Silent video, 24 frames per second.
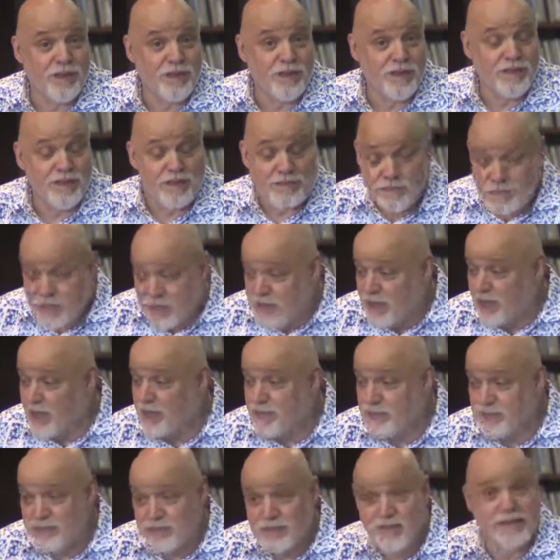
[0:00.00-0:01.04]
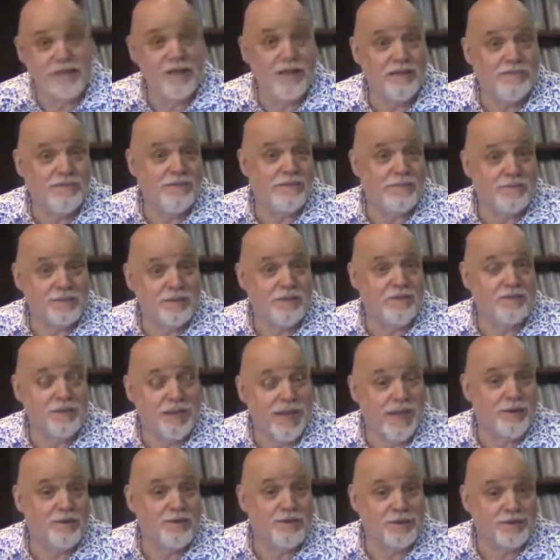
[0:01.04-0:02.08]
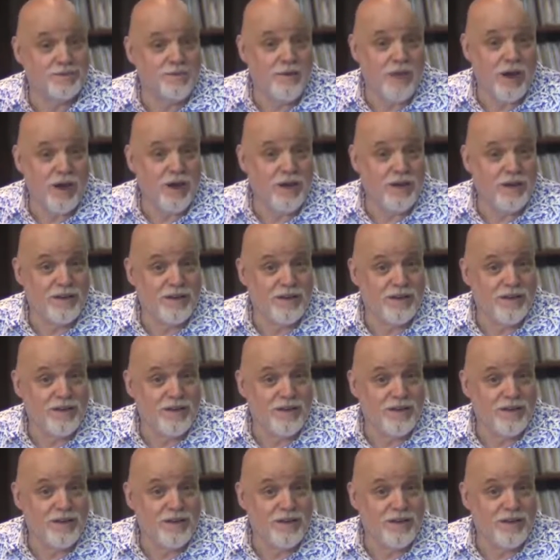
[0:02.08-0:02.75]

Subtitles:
is because they never built the house of God.